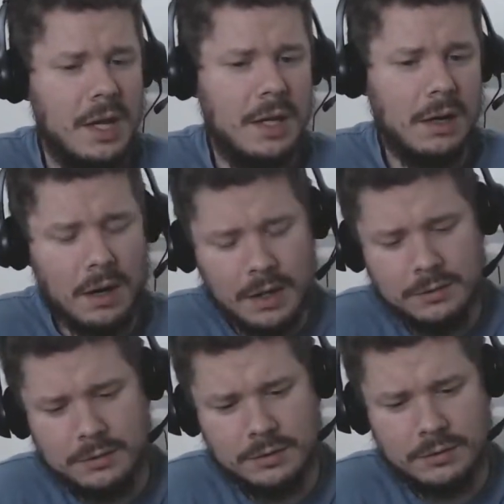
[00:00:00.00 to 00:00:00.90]
It
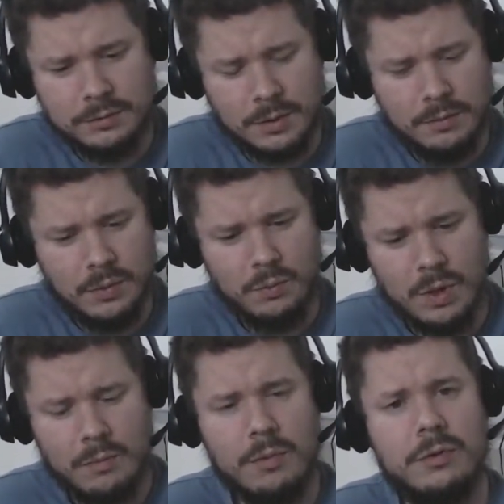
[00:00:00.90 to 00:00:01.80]
haunts us from
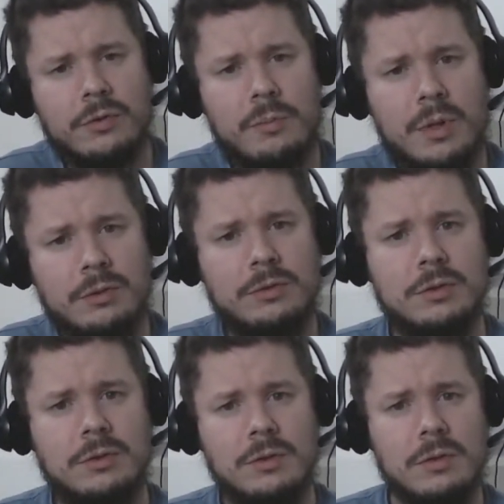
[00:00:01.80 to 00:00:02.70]
what we're supposed
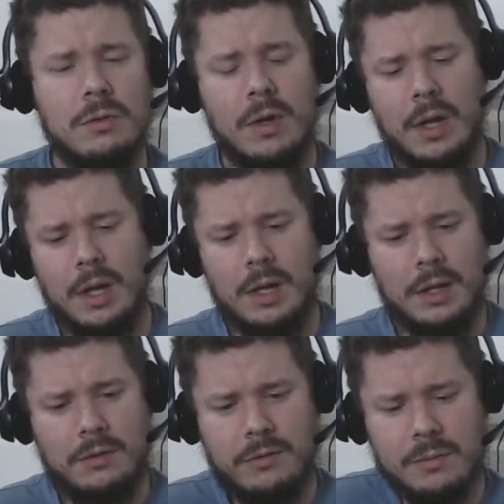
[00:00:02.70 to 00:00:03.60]
to do.
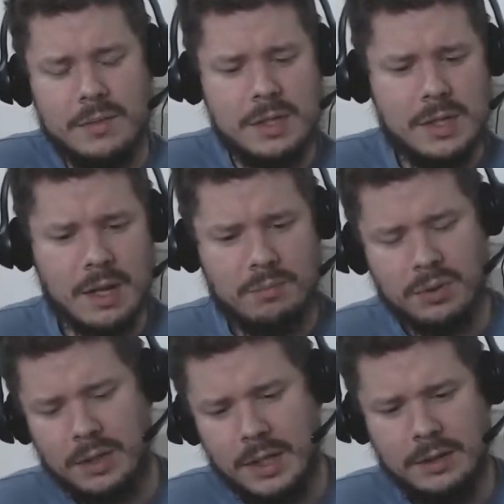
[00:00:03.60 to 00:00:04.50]
It's something that
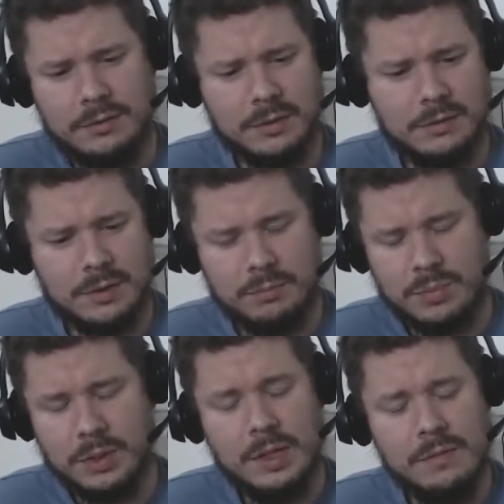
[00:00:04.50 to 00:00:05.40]
plagues us, and
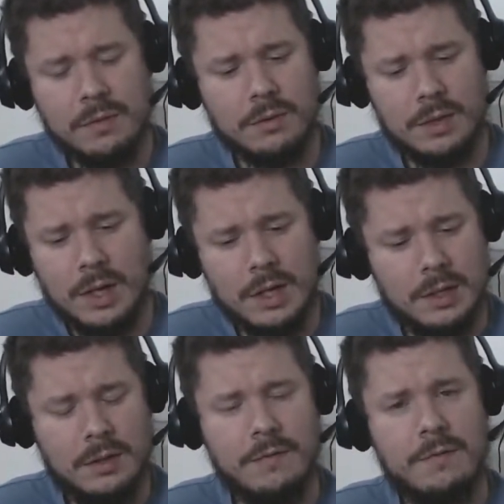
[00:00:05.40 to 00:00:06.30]
believe it or not,
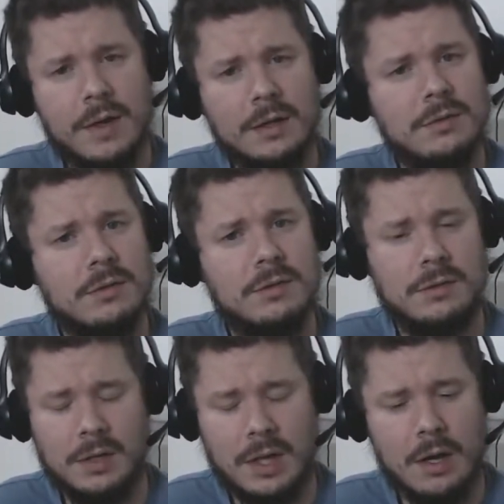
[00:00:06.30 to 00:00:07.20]
it affects us
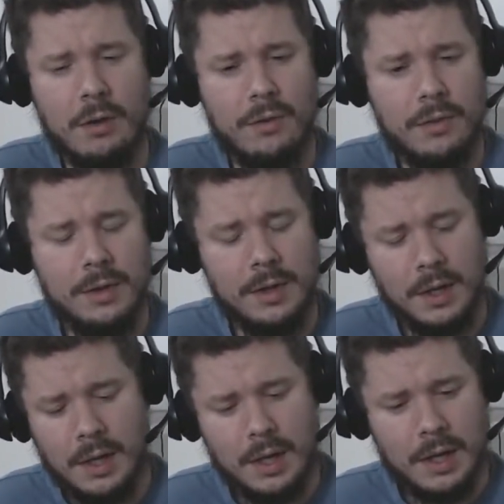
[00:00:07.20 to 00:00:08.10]
in a healthy,
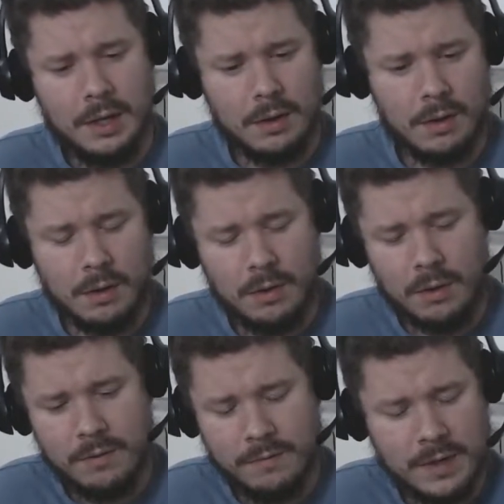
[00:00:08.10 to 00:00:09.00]
and
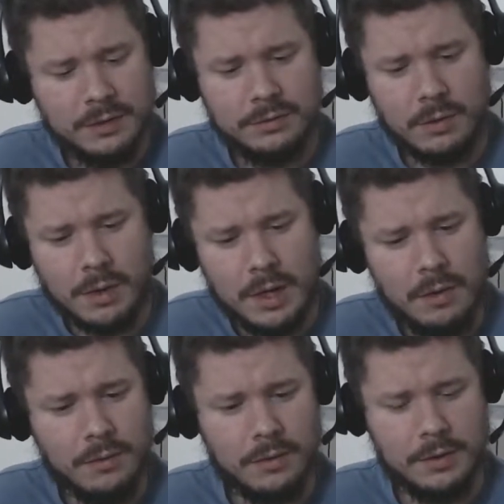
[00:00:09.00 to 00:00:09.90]
affects our
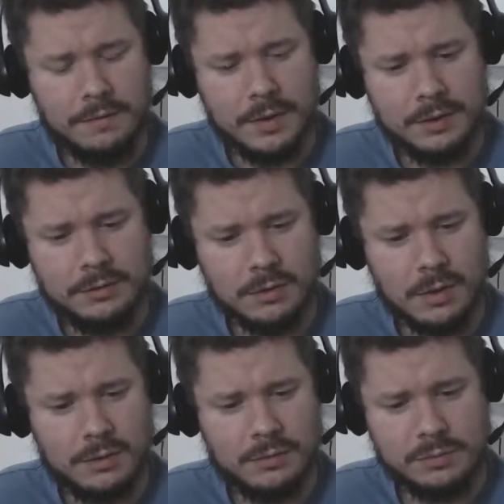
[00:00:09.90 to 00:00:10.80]
health. It affects
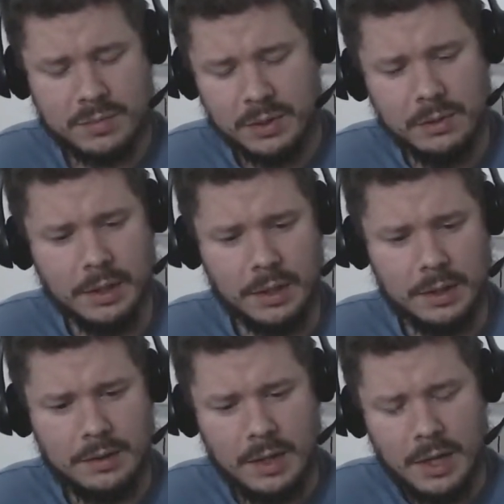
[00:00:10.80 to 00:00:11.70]
our
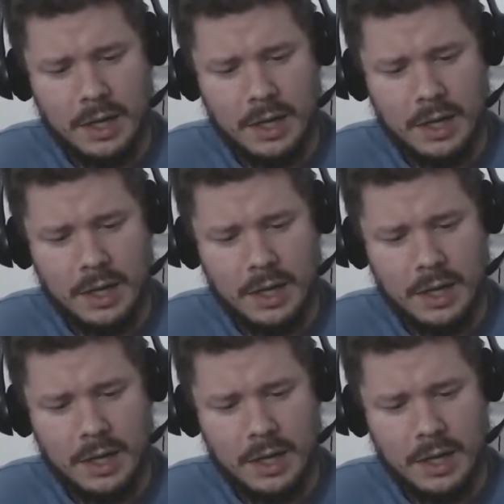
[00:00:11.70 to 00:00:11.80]
spirit.